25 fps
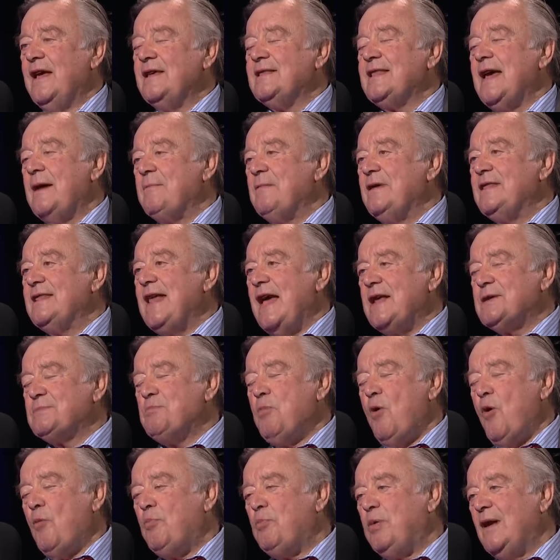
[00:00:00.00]
I mean, that's
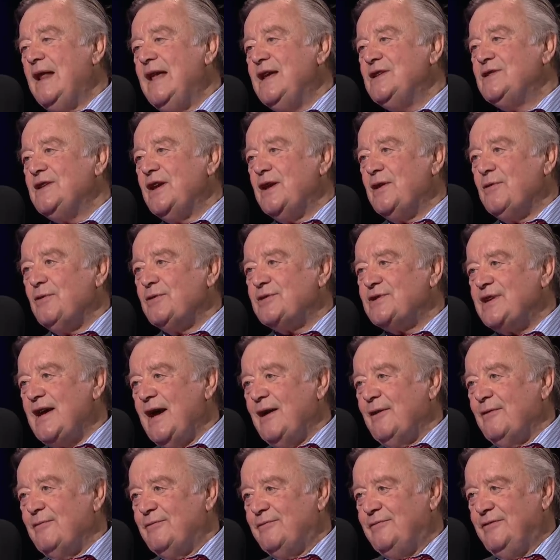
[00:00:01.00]
more pleasing
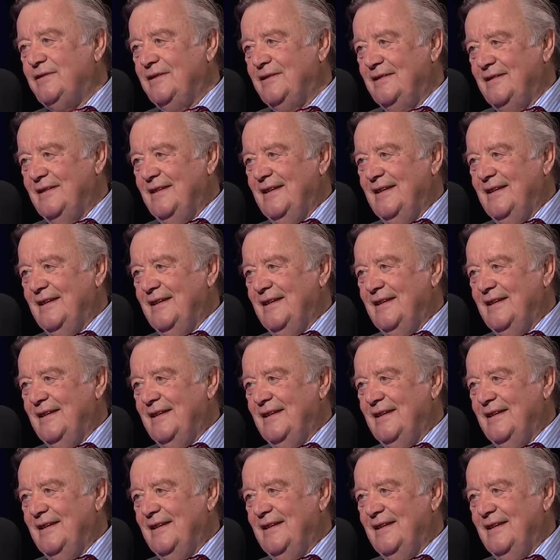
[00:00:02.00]
yourself